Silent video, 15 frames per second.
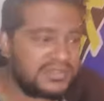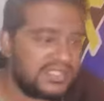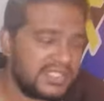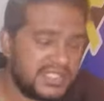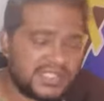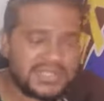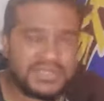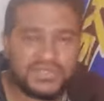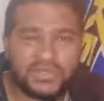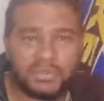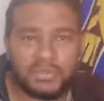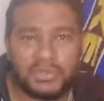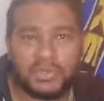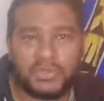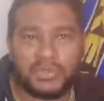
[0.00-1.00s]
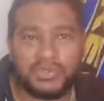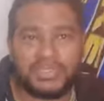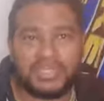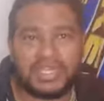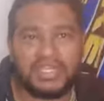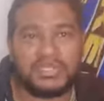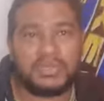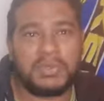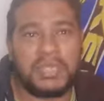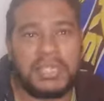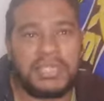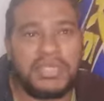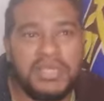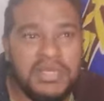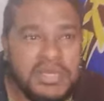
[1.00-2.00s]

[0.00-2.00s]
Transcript: It is super old anyway,